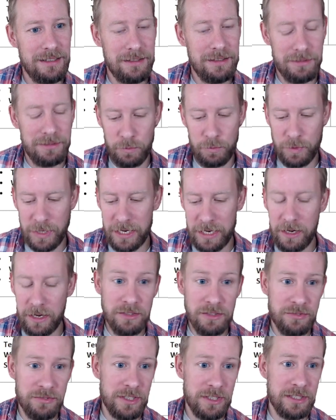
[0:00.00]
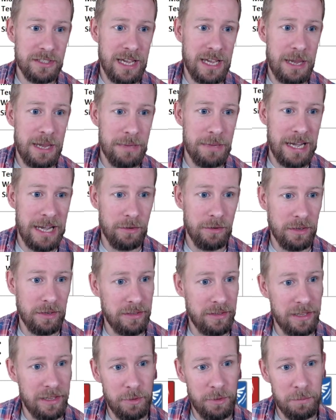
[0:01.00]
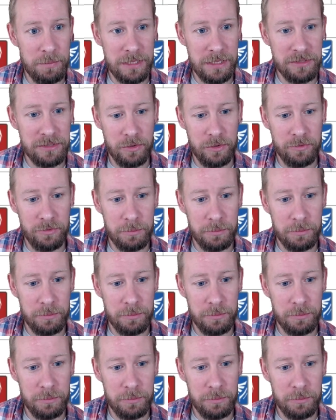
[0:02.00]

When Hydra first came out, and then we've been sort